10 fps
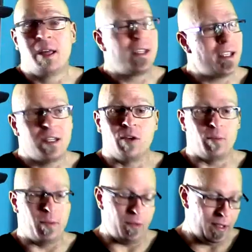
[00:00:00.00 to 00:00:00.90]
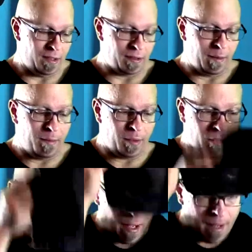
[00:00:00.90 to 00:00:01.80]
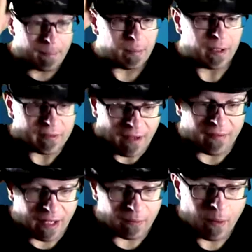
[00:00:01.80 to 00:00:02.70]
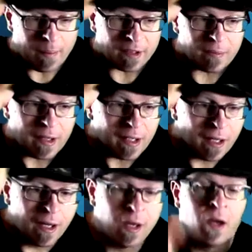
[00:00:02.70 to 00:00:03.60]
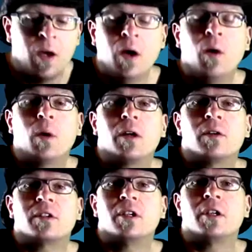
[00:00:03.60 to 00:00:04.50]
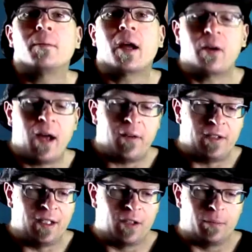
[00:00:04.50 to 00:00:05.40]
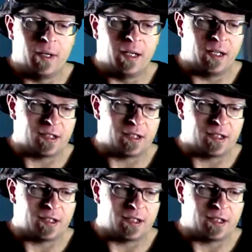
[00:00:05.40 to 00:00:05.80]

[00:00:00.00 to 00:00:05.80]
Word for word: Kinobody. So let me put on my plus five hat of weaponsmithing, work on skill in my crafting a little bit, and let's